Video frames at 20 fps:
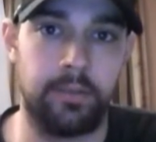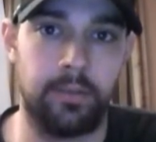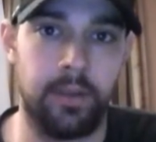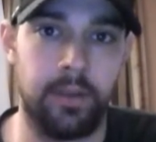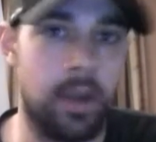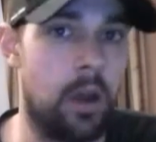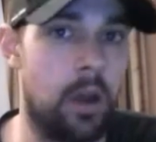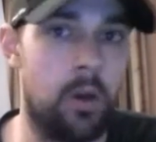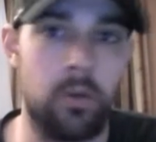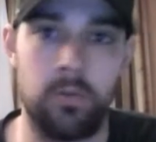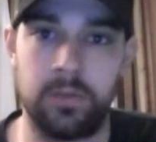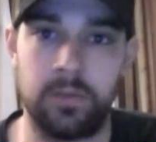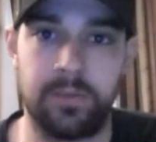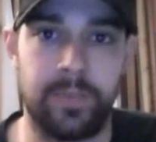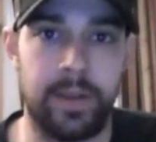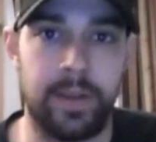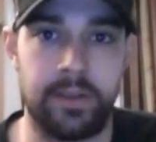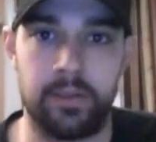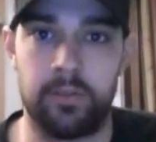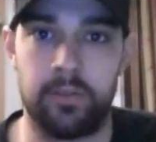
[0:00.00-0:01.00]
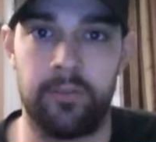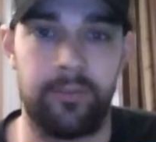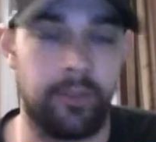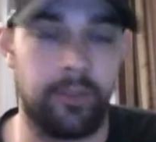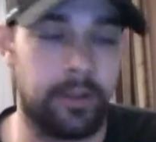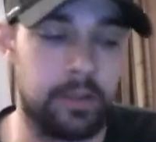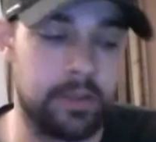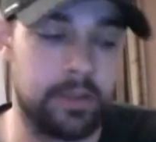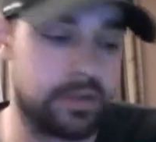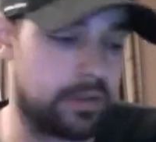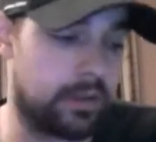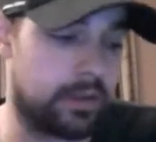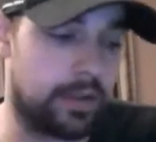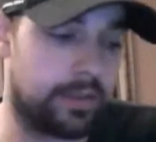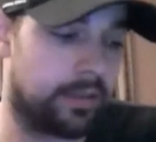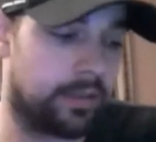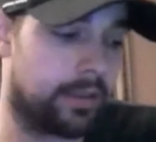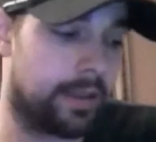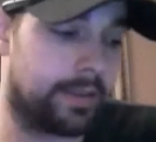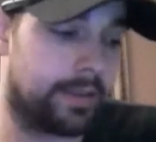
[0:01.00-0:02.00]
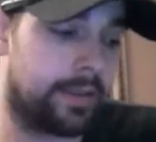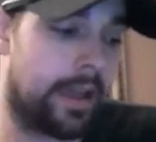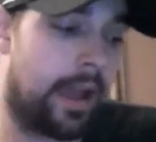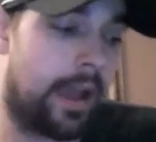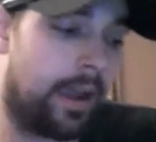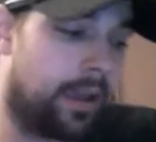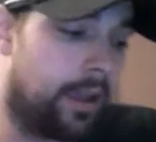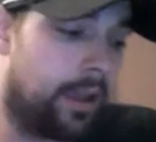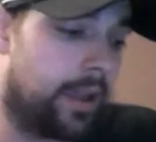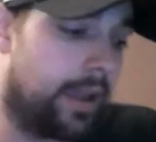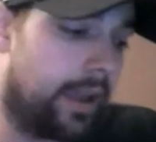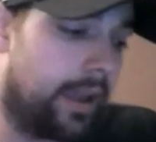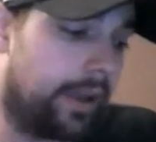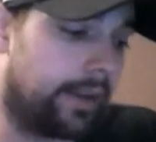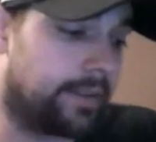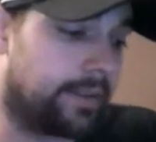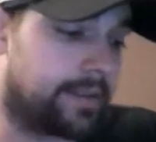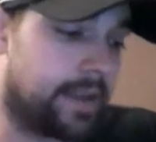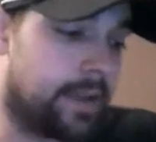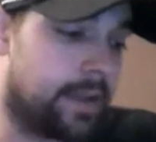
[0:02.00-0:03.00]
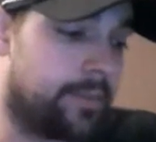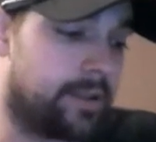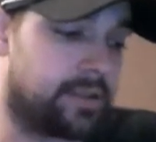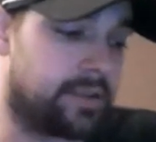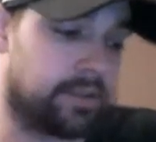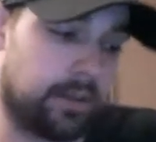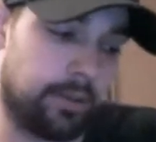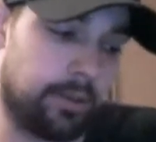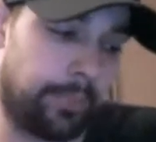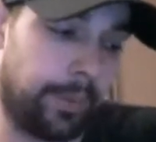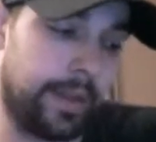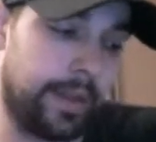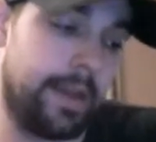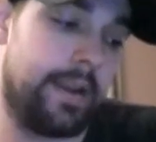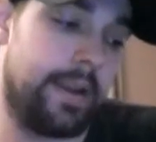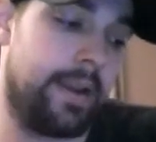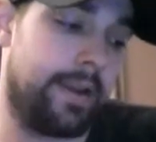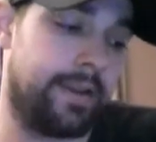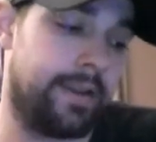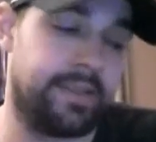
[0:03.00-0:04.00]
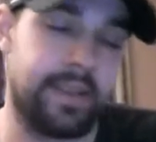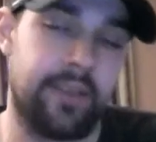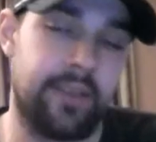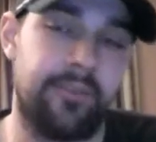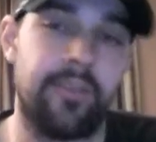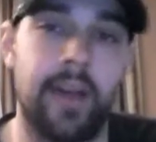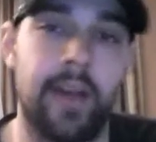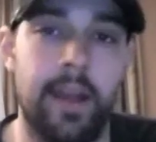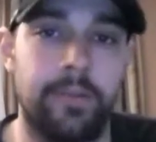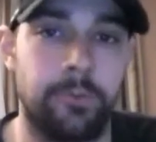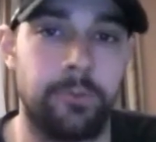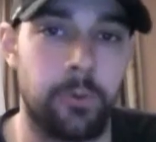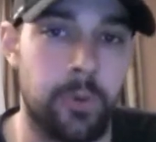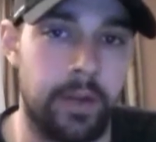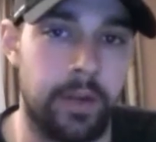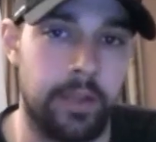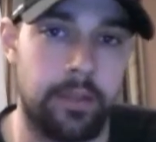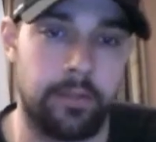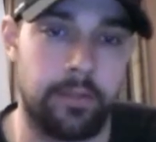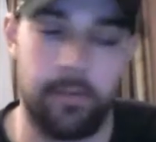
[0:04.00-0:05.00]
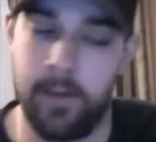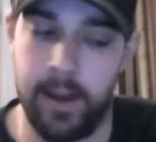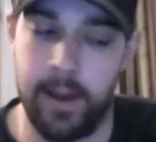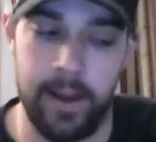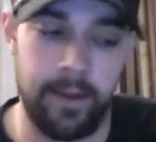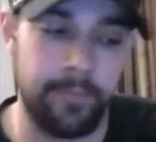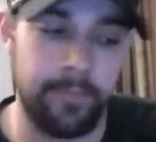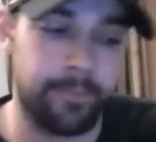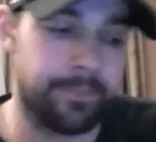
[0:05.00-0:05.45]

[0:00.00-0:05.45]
no special frills or nothing like that, and its MSRP is at 523.